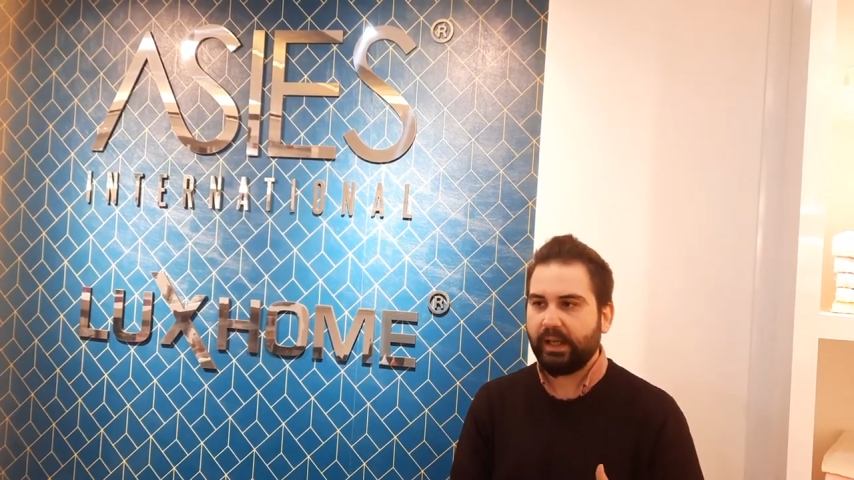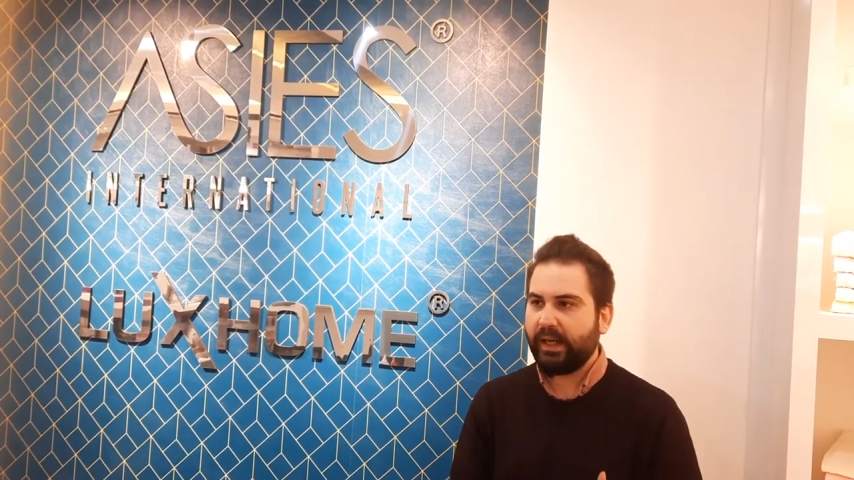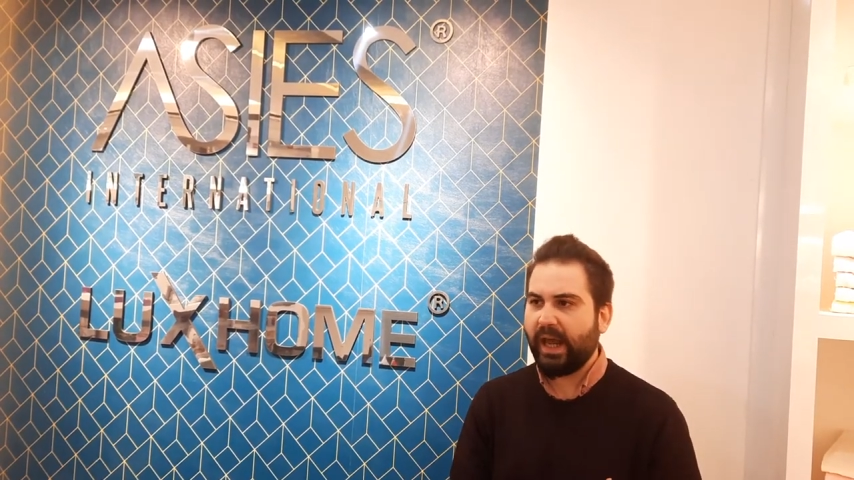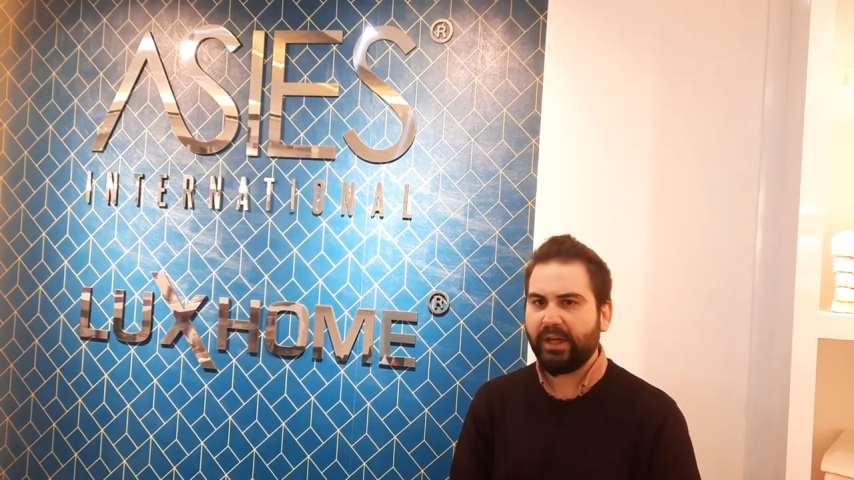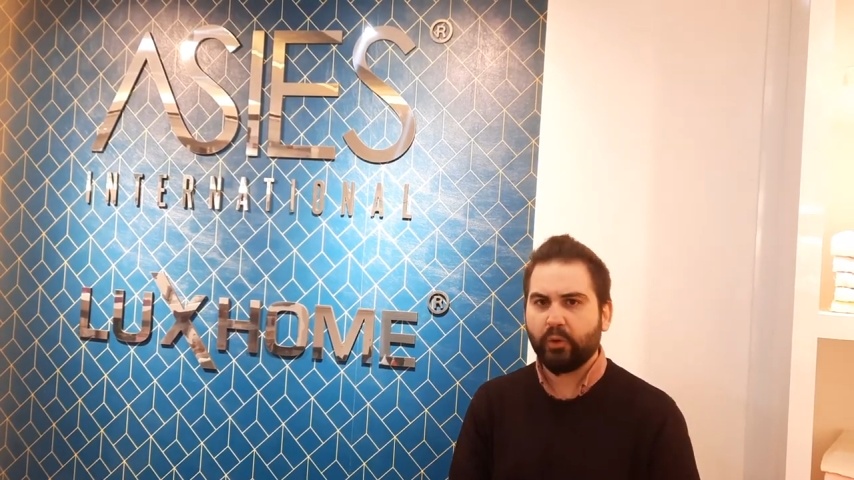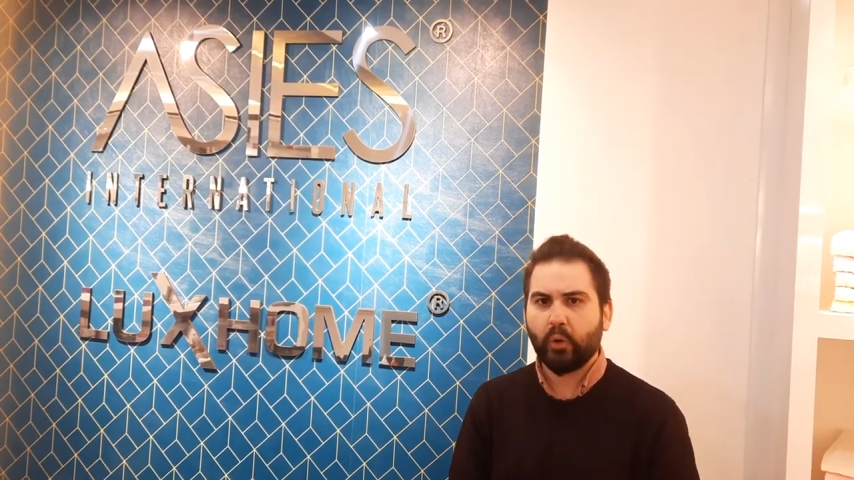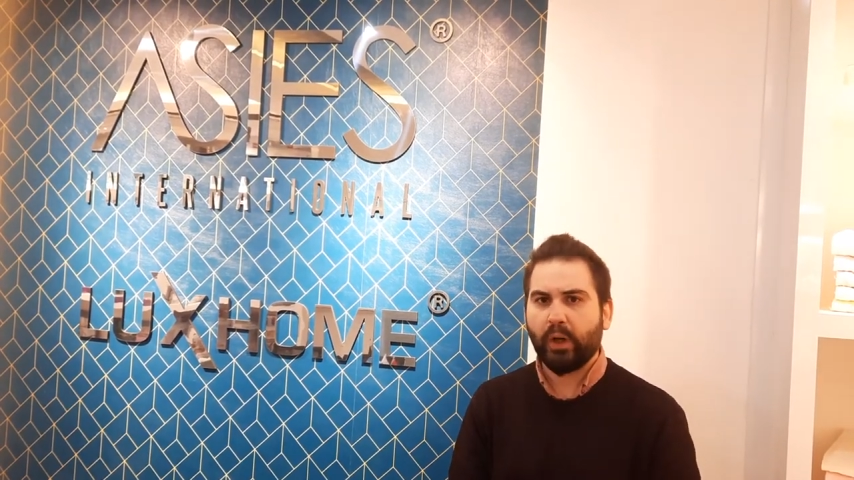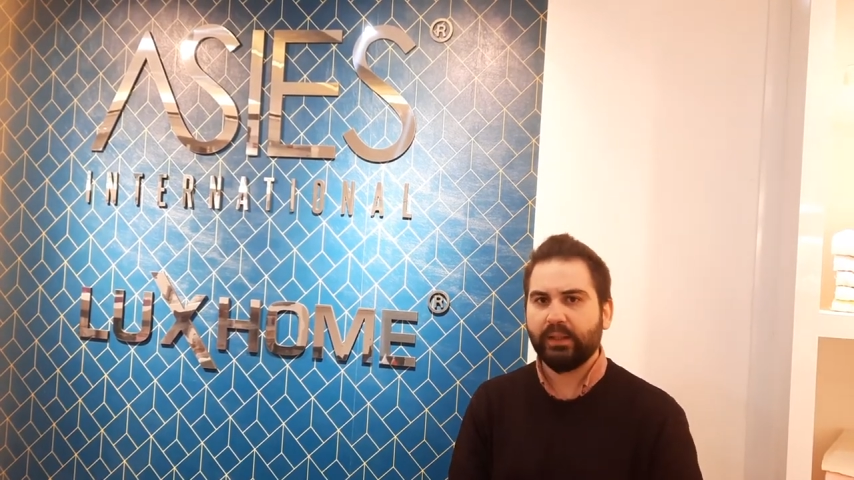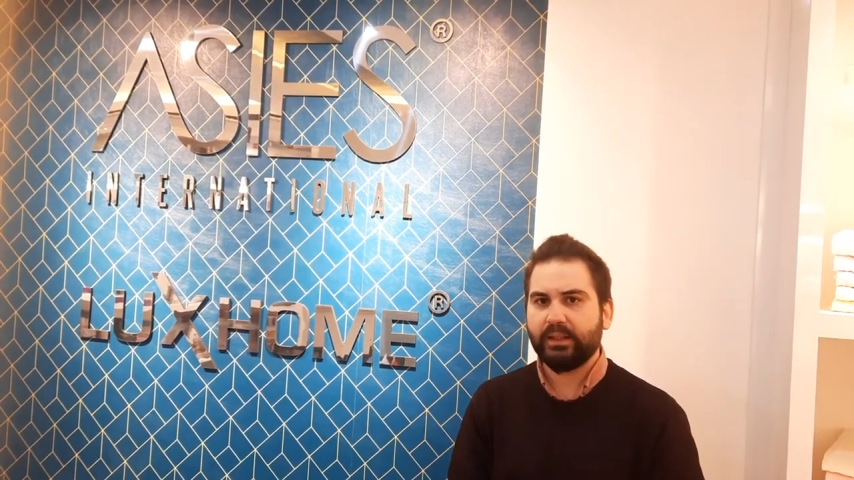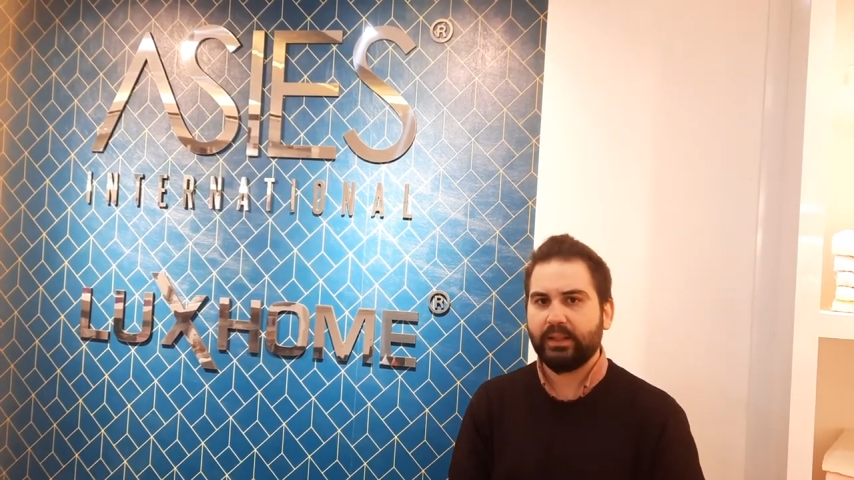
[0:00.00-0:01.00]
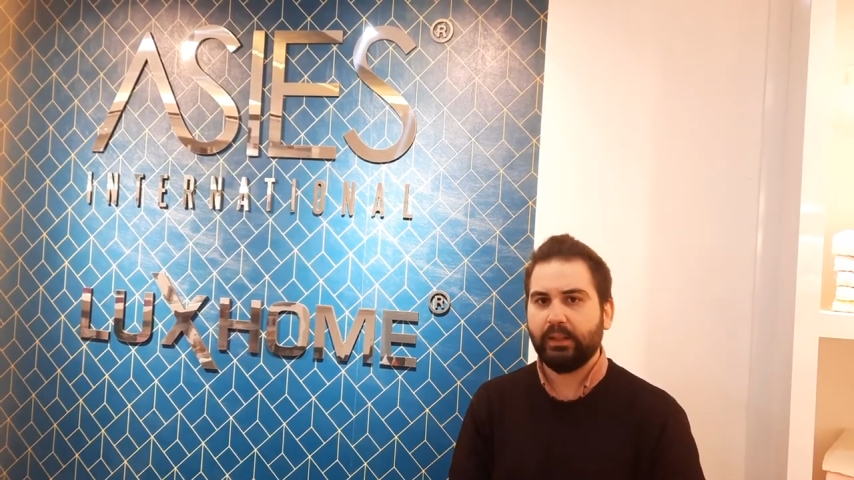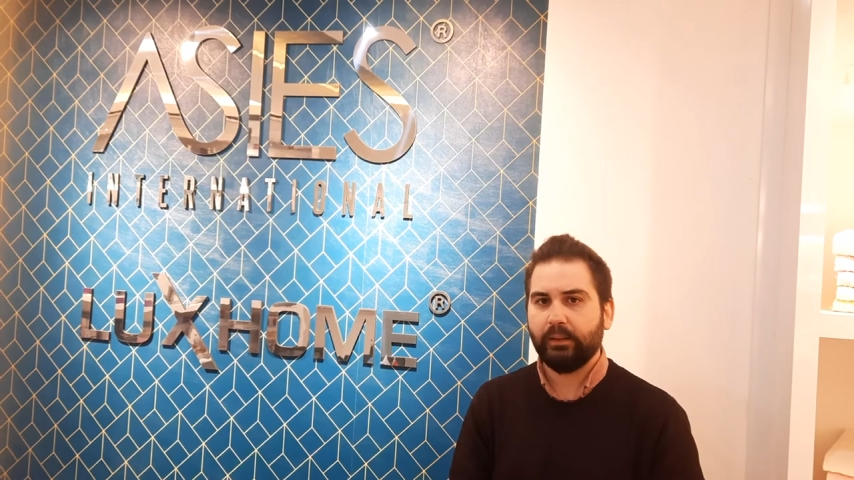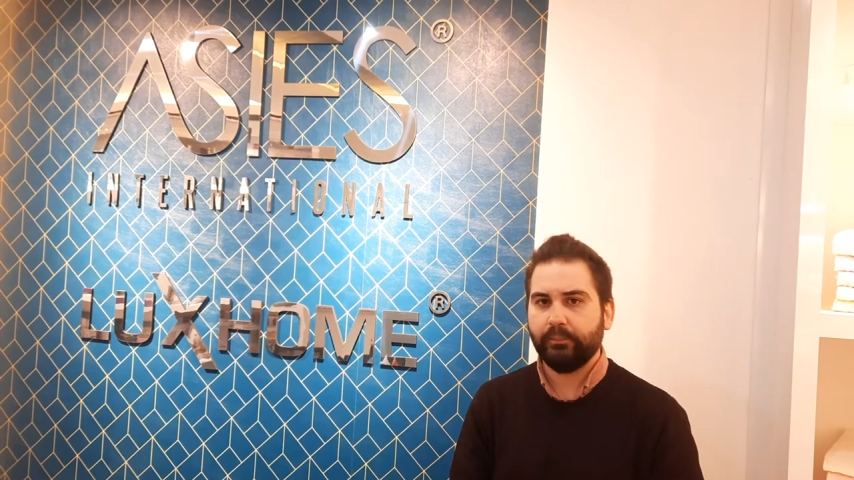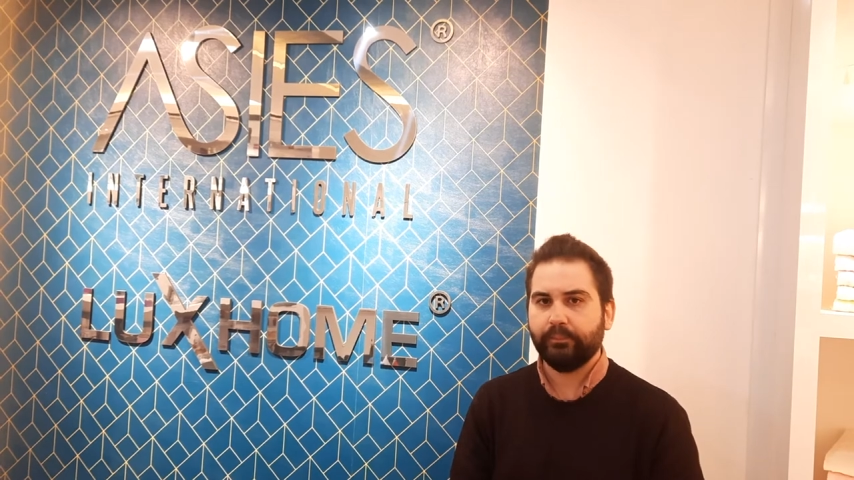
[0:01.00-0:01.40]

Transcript: in any quality